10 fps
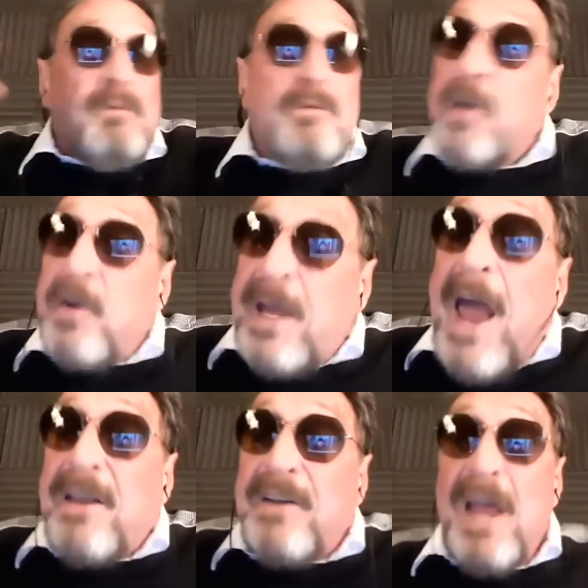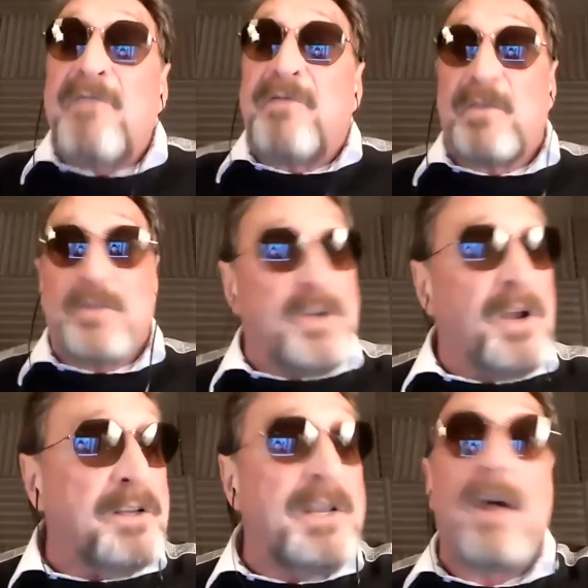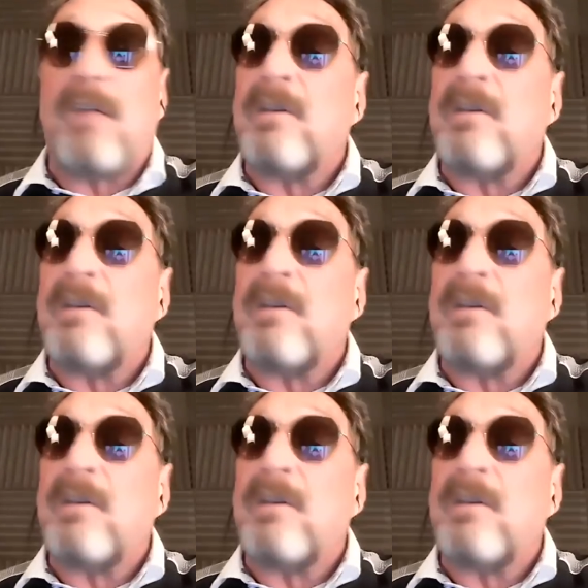You can't ever shut it down.